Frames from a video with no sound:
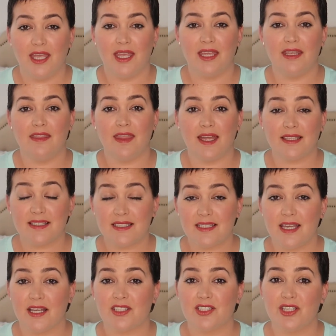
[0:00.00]
and
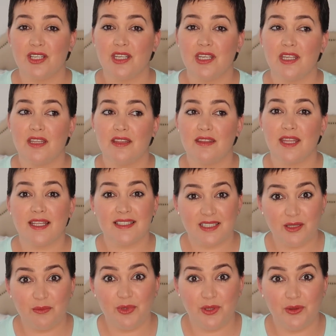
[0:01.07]
that's actually that's
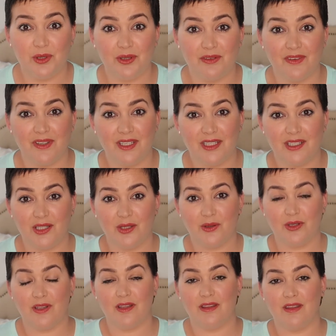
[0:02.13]
the beauty of it you know
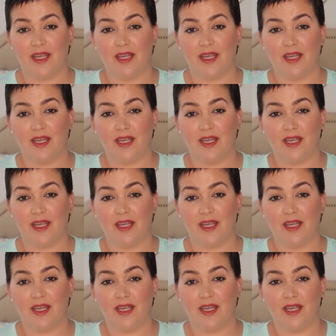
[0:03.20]
and